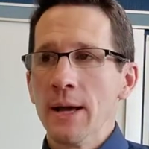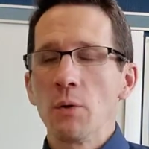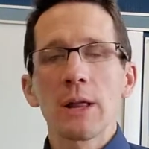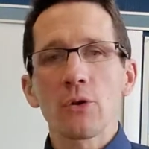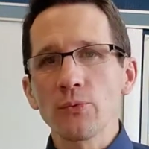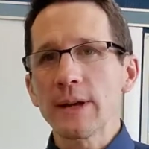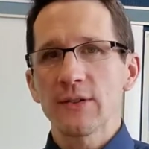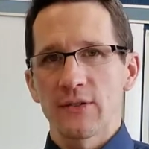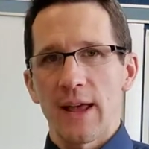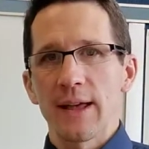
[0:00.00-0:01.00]
Well, at
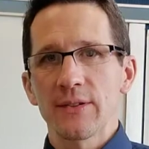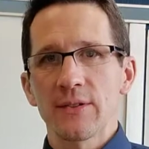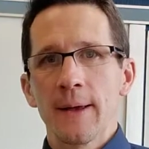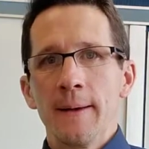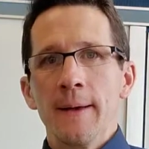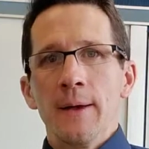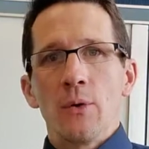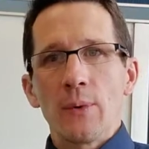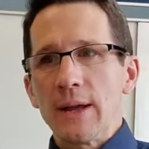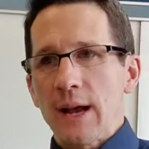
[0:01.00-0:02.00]
recess,
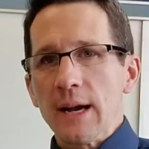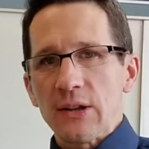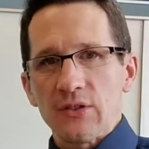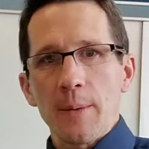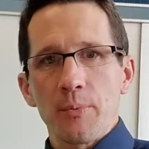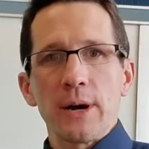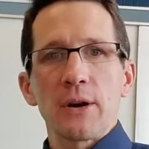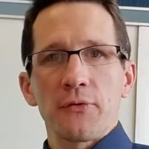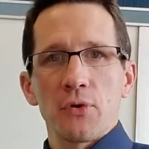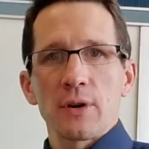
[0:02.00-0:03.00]
we kind of
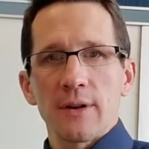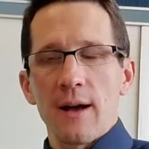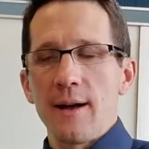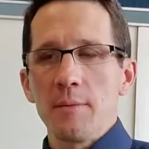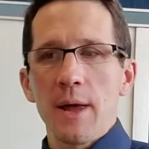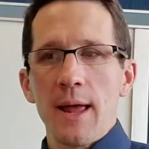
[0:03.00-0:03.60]
separated for a time,